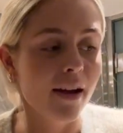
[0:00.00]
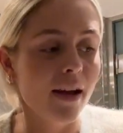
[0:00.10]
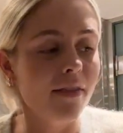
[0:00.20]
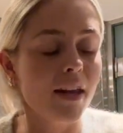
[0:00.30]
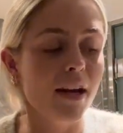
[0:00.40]

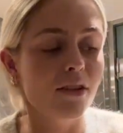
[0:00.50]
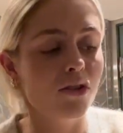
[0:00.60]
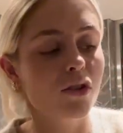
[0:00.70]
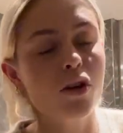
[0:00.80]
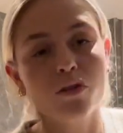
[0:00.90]
And then I
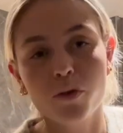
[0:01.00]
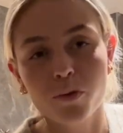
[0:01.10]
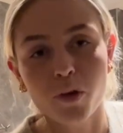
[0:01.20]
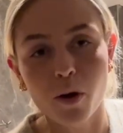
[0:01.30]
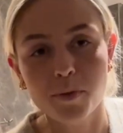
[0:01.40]
just got two
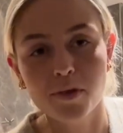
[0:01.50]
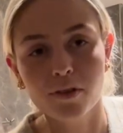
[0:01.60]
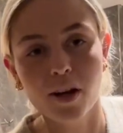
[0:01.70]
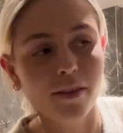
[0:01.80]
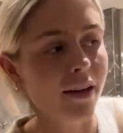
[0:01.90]
tops. They're
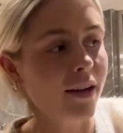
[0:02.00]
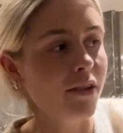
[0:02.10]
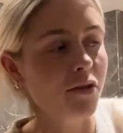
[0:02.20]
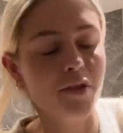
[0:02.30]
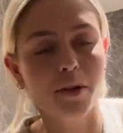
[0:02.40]
not that
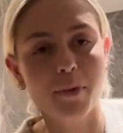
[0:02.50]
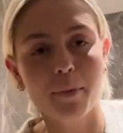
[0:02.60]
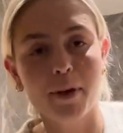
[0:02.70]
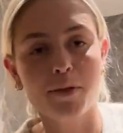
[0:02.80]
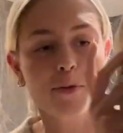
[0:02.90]
interesting, but
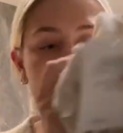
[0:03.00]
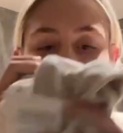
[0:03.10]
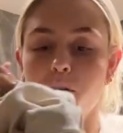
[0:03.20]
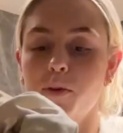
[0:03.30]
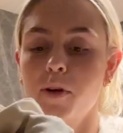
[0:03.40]
I might as well show
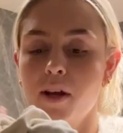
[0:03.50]
you.